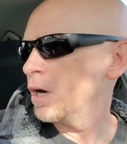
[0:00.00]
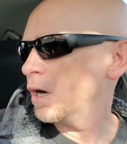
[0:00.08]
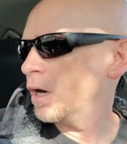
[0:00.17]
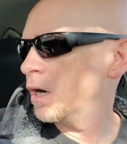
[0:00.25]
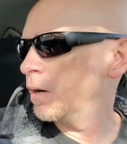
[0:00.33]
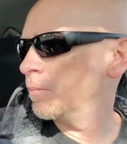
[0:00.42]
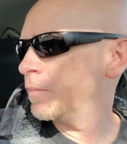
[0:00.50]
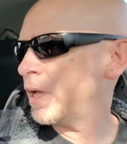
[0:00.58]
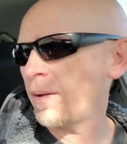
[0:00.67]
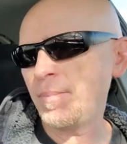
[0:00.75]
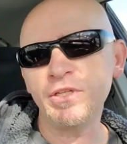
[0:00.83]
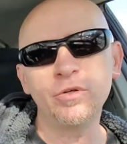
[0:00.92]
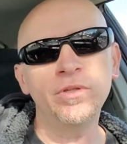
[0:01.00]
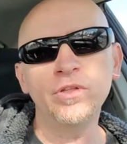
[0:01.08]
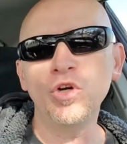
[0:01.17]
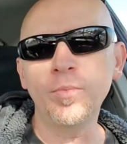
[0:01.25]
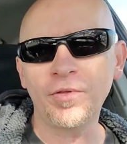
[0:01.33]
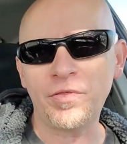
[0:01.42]
I've been doing the
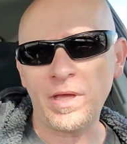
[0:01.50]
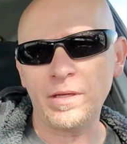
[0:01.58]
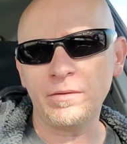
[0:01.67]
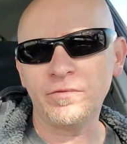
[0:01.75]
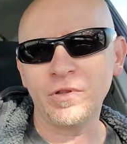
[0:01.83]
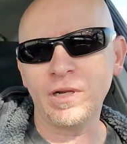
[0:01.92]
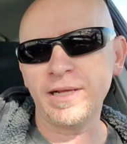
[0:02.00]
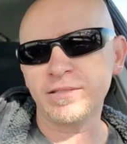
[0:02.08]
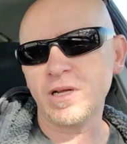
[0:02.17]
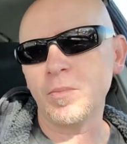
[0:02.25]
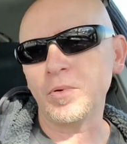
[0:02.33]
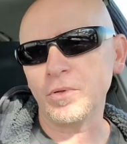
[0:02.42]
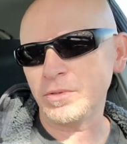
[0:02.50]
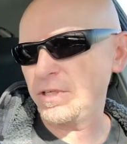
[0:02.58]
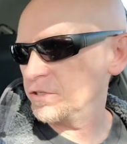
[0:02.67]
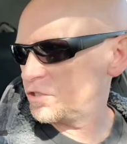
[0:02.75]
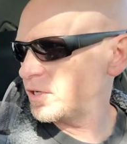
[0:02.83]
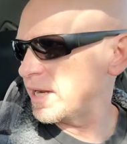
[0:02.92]
Uber thing for the last couple of
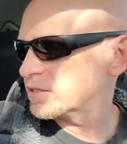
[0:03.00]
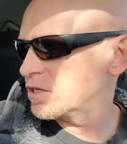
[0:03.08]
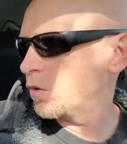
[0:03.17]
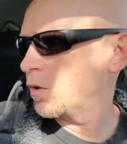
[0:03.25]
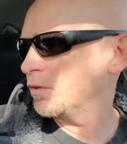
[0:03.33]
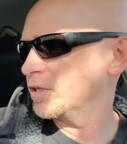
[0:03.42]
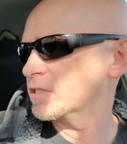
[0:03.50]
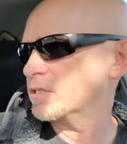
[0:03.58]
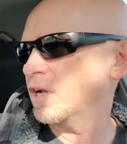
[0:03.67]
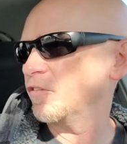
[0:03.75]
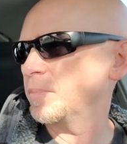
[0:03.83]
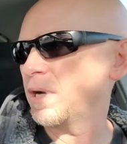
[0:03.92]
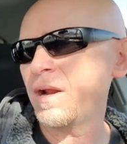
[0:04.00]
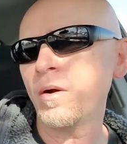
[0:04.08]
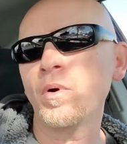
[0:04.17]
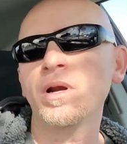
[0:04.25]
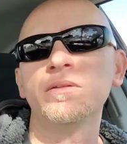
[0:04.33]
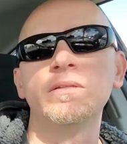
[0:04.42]
years. You guys know all this stuff, but now
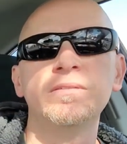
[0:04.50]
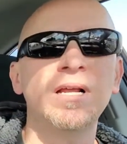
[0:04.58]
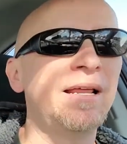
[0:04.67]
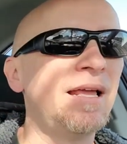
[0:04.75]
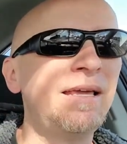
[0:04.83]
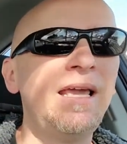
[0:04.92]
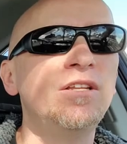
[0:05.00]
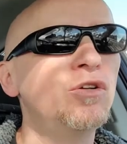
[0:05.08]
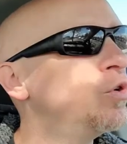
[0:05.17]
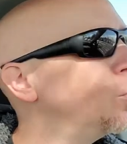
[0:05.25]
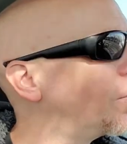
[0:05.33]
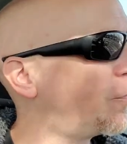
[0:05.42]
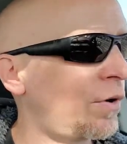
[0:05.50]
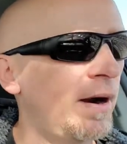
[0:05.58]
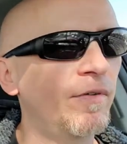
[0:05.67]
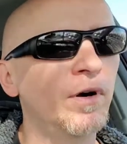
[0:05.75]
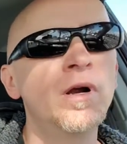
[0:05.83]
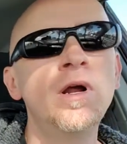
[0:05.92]
I can't do Uber
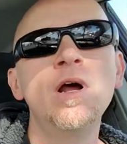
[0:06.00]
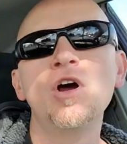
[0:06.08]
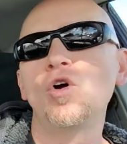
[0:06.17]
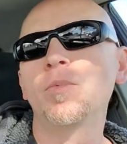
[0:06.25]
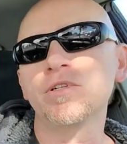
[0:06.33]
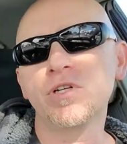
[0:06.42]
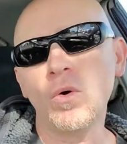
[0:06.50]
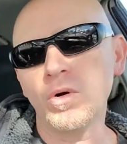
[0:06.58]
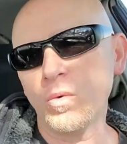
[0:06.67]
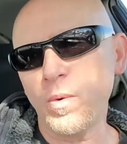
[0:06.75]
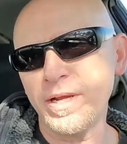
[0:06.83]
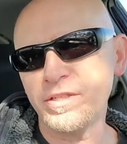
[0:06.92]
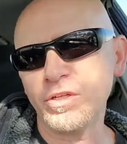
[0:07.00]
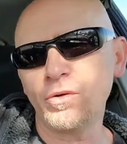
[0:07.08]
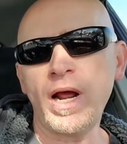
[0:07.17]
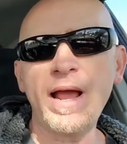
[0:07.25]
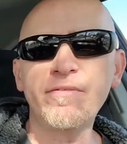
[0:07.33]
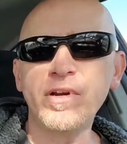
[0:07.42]
forever. Uber's going away soon.
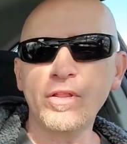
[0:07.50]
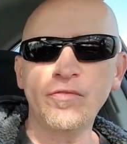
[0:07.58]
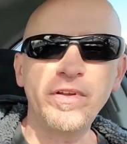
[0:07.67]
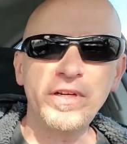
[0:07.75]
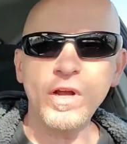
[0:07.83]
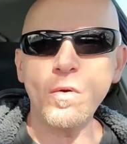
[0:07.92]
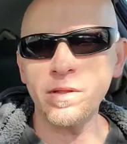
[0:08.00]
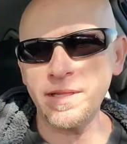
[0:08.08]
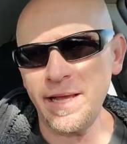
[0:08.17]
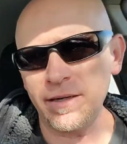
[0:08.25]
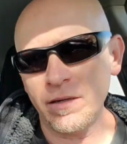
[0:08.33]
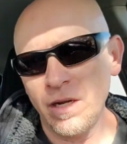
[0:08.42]
I have another video on that